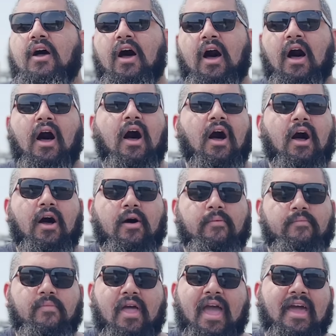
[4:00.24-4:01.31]

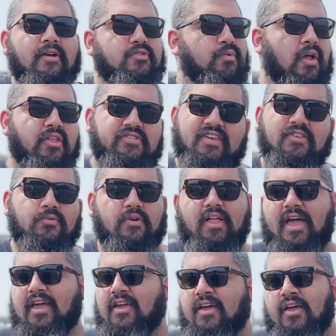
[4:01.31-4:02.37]
and it was one of those things where
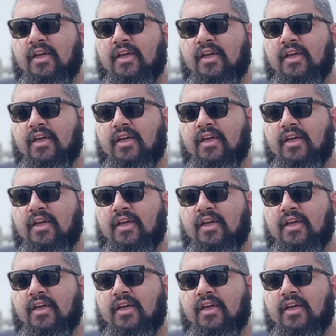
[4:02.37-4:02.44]
like